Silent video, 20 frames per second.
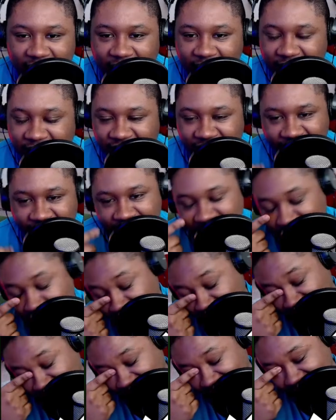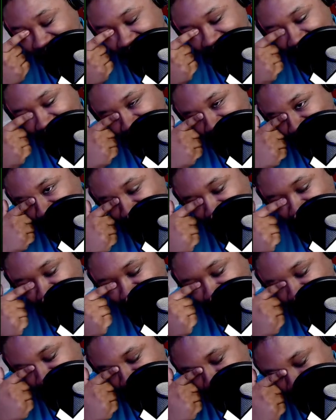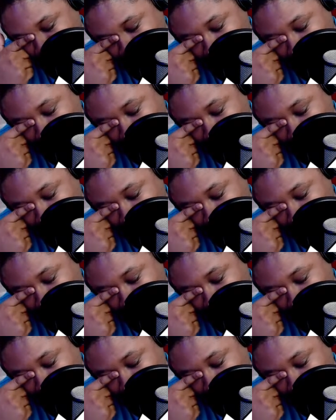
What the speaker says: PvP wise, I just